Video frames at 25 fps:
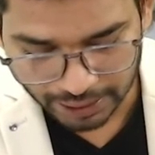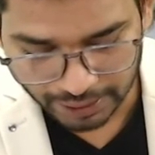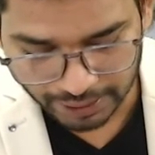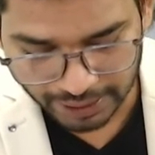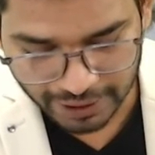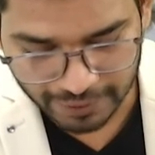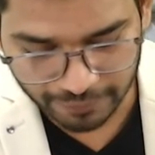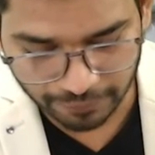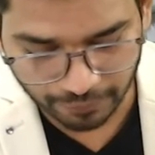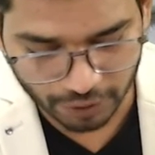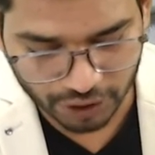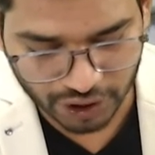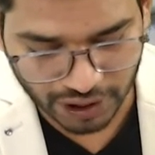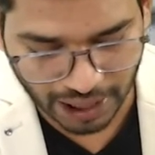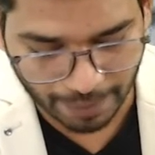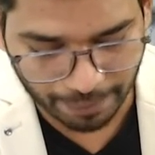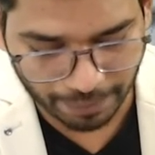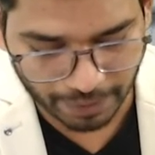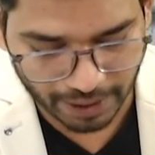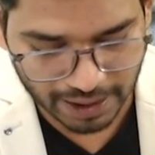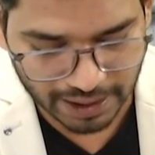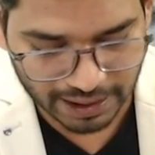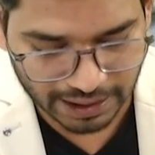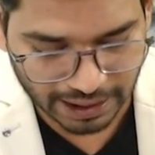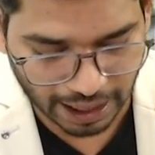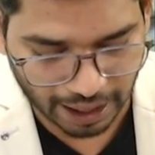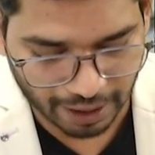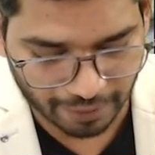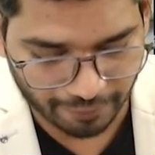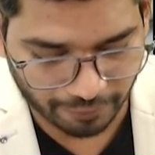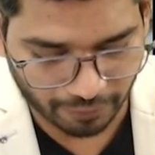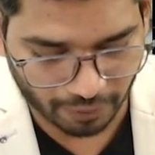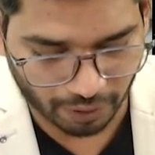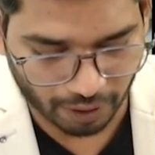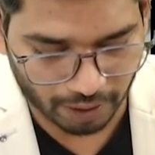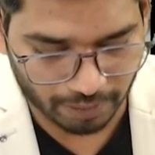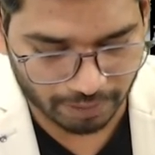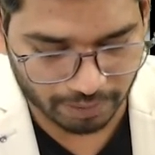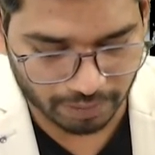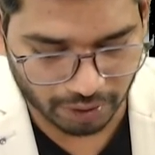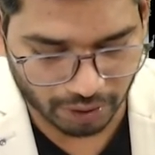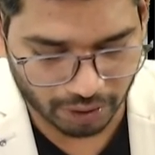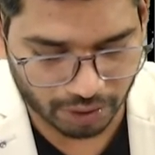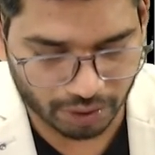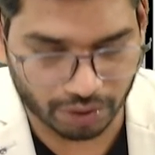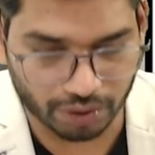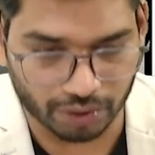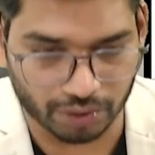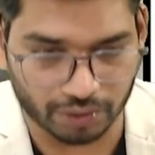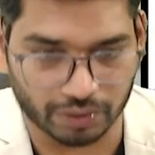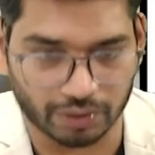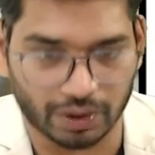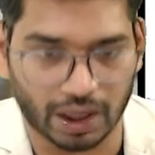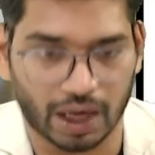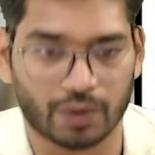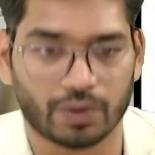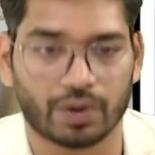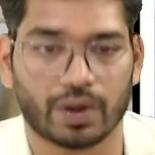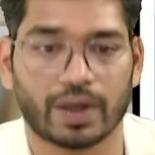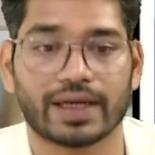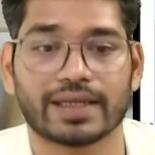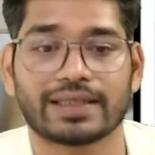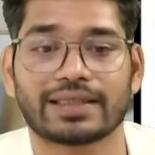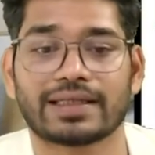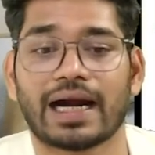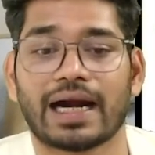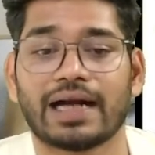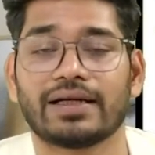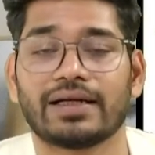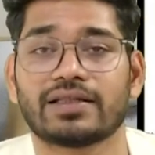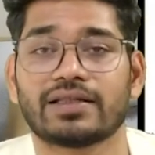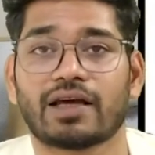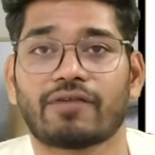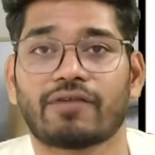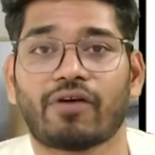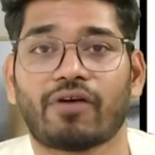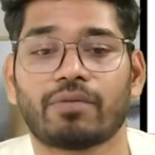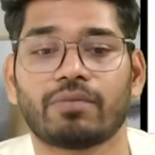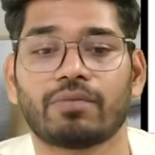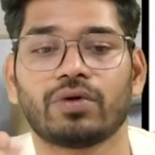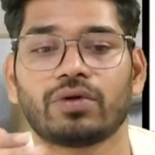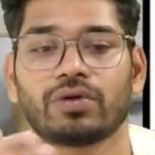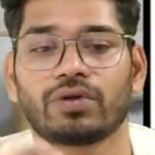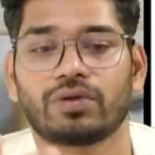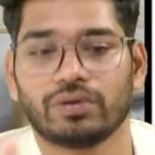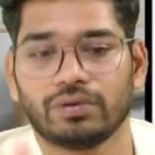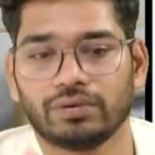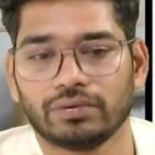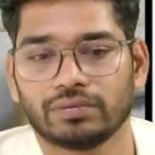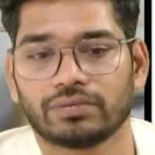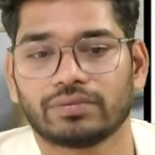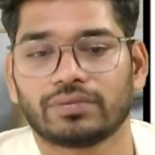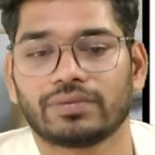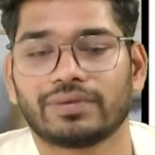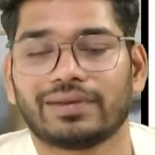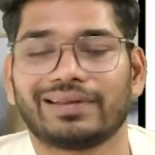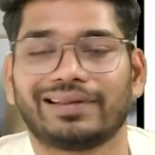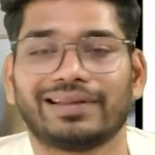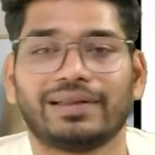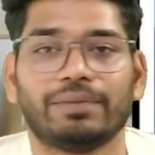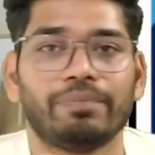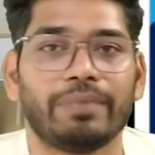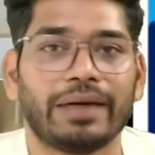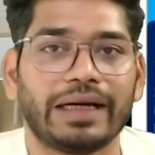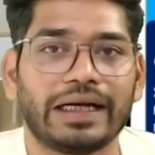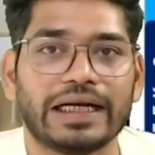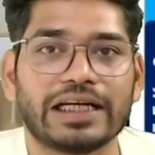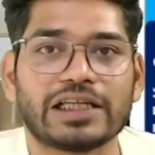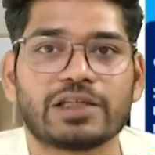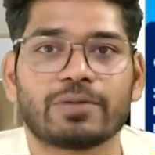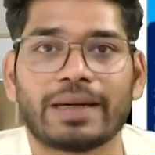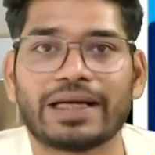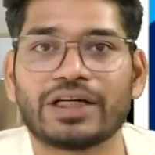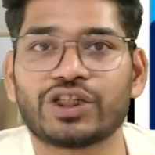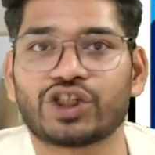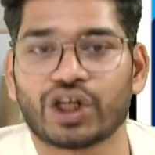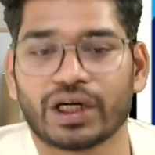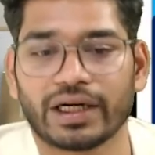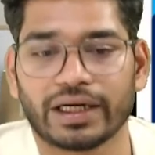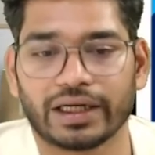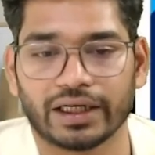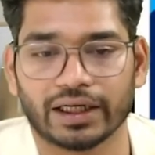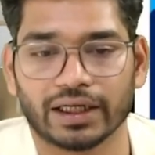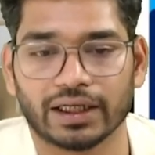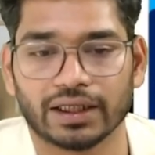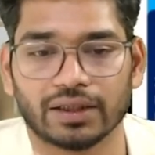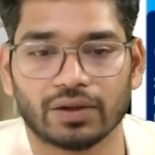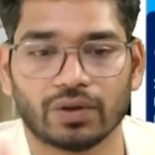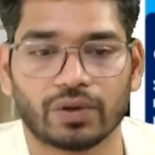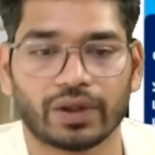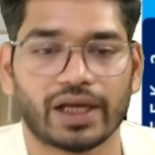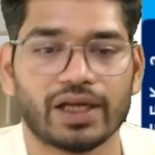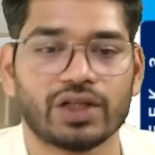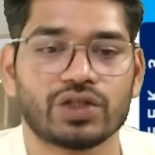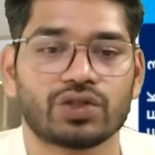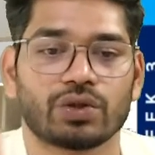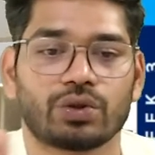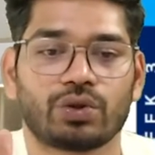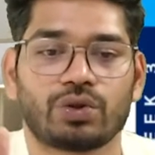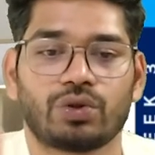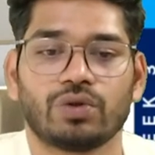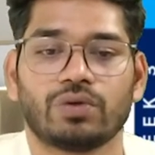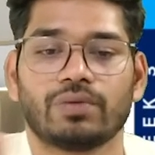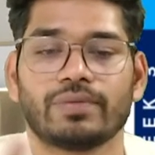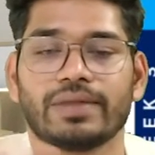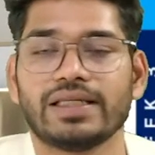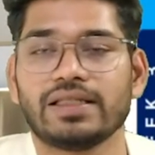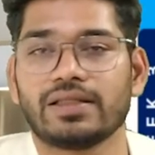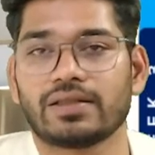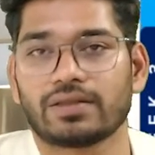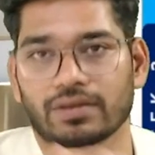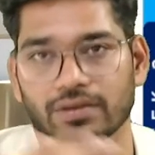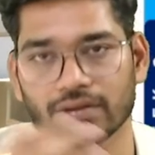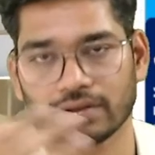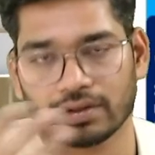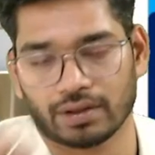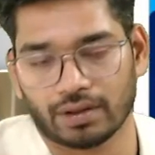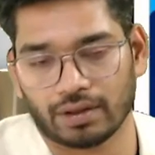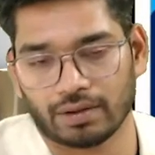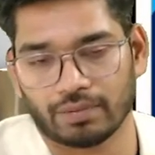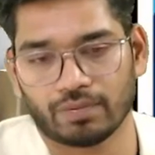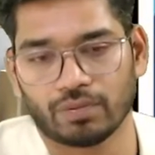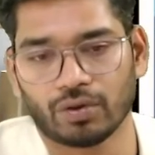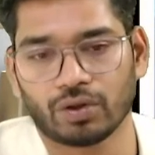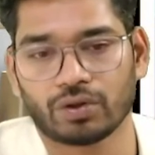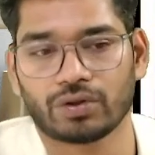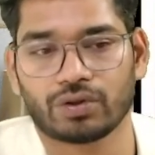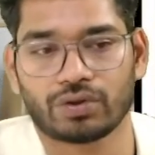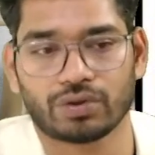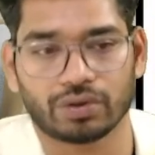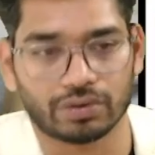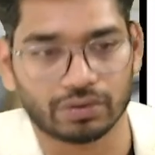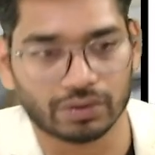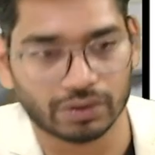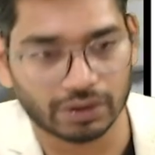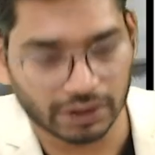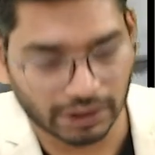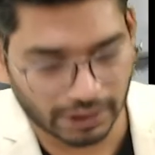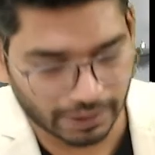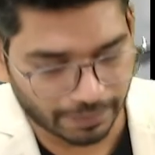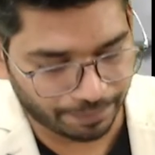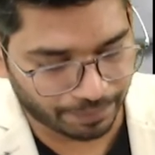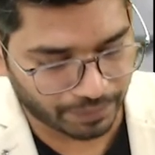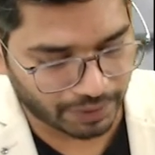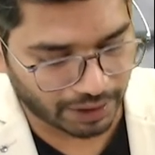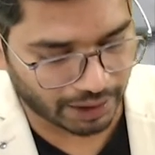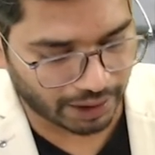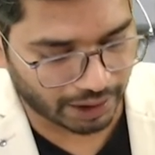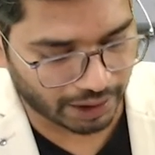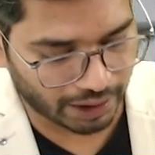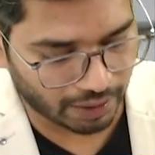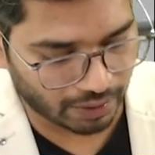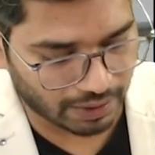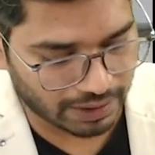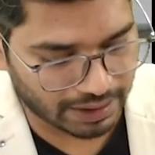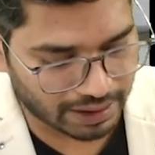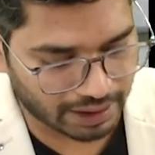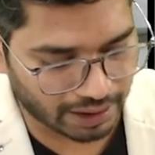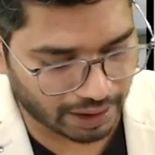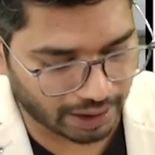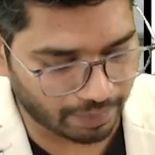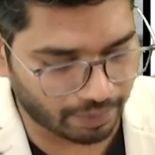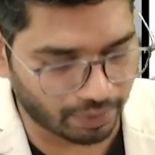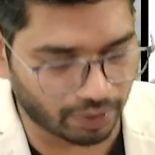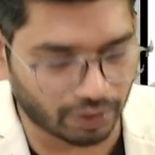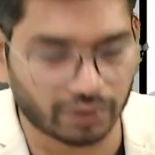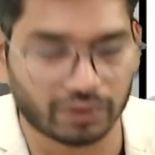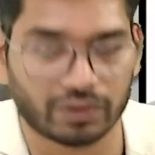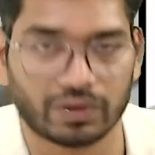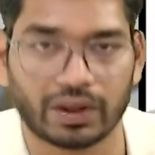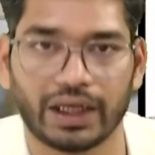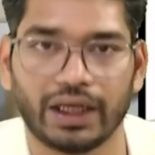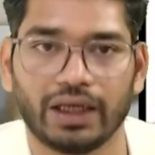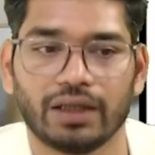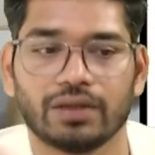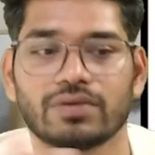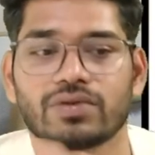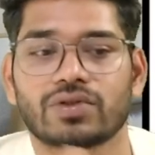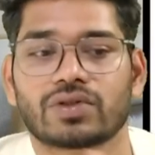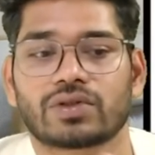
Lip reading: These 4 chapters are from book 2. How to understand these are from book 2? It is mentioned here. Okay, so 2 means book 2. Here you will see book 3.